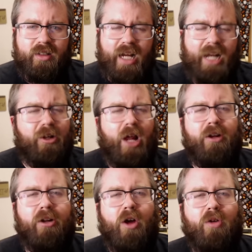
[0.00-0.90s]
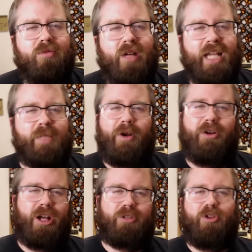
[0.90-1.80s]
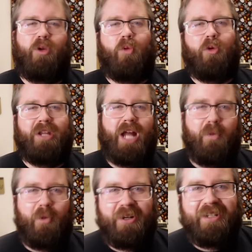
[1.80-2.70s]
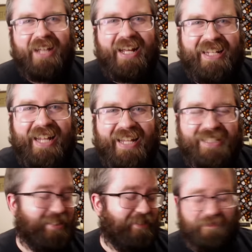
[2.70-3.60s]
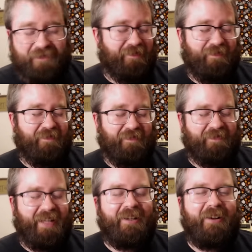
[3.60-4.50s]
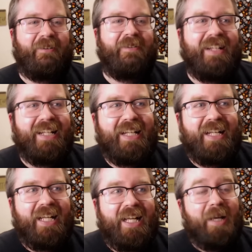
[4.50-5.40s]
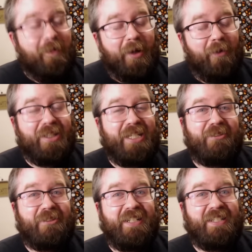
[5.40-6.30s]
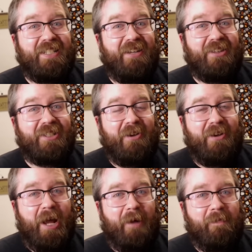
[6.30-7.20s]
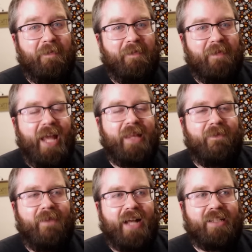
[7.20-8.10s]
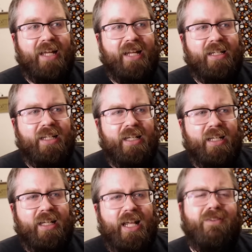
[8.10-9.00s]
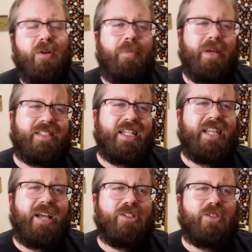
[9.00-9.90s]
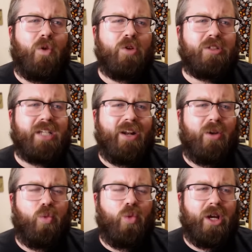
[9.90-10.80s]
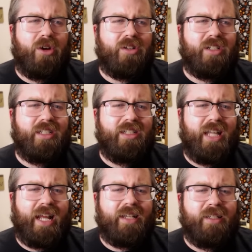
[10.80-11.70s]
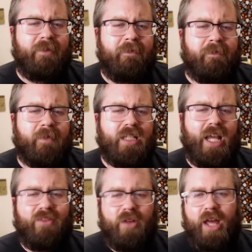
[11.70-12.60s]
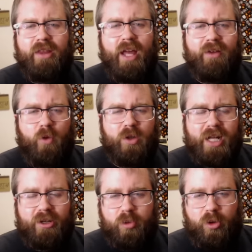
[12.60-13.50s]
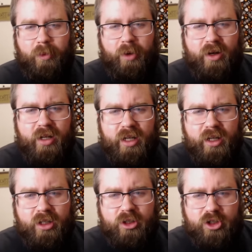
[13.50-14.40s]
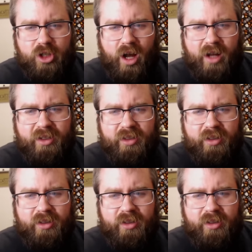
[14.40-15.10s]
I don't I don't know. I guess Paradox would know more than I would, I guess. I don't know. But it was interesting to see all this go down. And the fact that, even though Ben ten thousand's voice was kind of weird, like, because I have the, the voice actor pulled up here, Sean